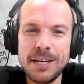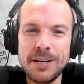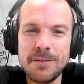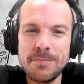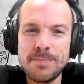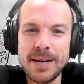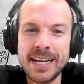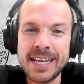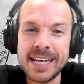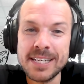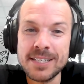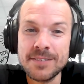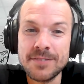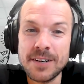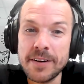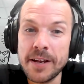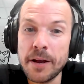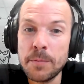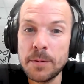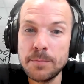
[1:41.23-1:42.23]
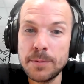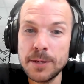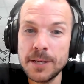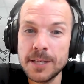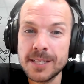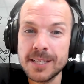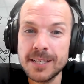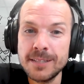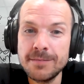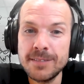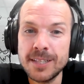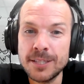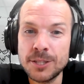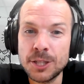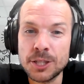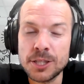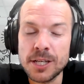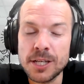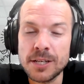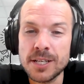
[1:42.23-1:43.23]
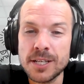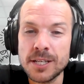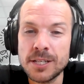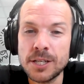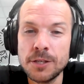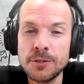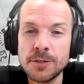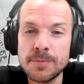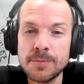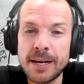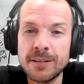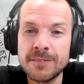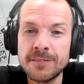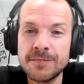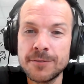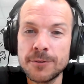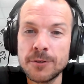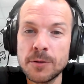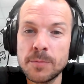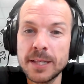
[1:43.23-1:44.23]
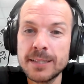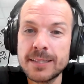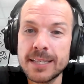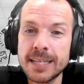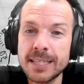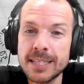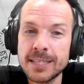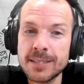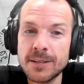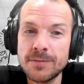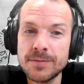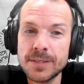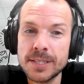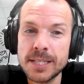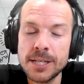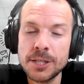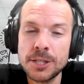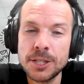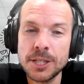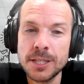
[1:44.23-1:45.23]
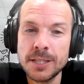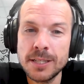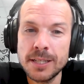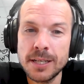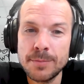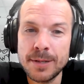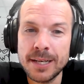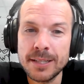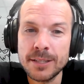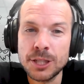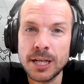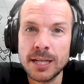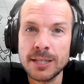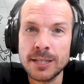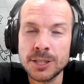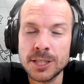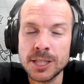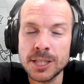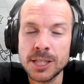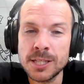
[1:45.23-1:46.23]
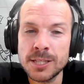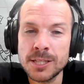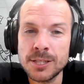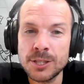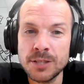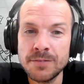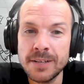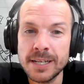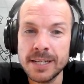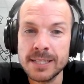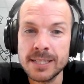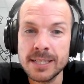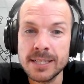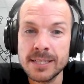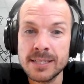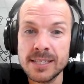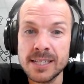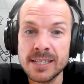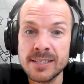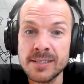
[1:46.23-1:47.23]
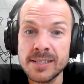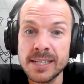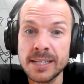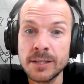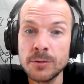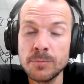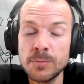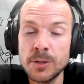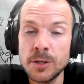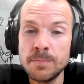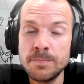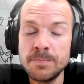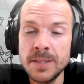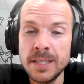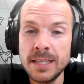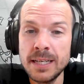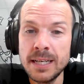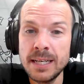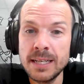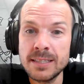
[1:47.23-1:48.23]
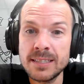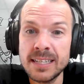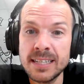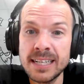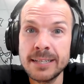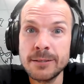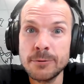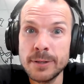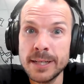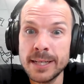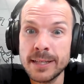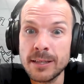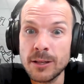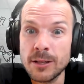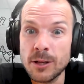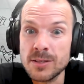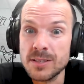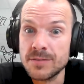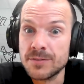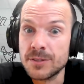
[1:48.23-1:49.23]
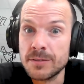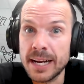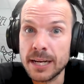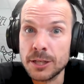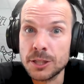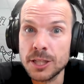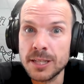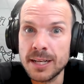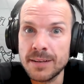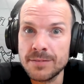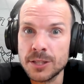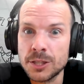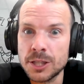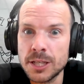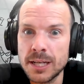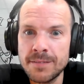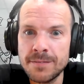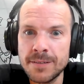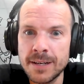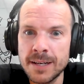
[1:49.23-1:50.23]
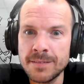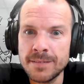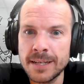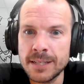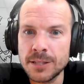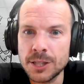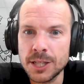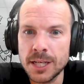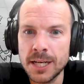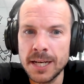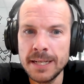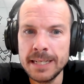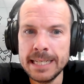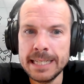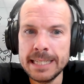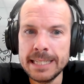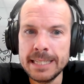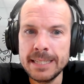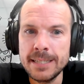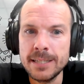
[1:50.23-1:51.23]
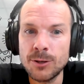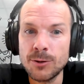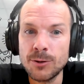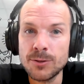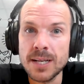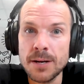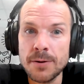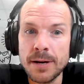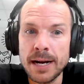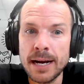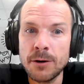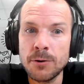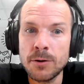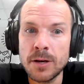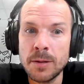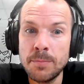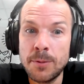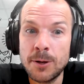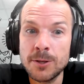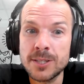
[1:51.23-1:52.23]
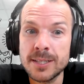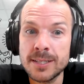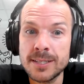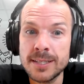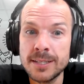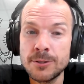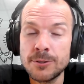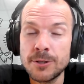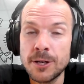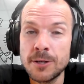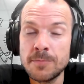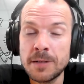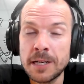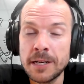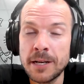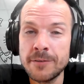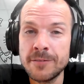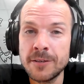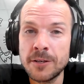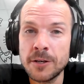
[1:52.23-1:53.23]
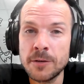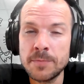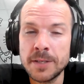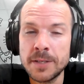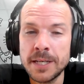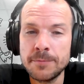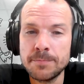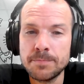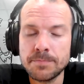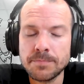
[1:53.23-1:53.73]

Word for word: Becky is a very open person and she shows a huge amount of vulnerability in this conversation about the challenges she faces as a single mum, dealing with loss of direction after she left venture, and also how imposter syndrome can overcome you.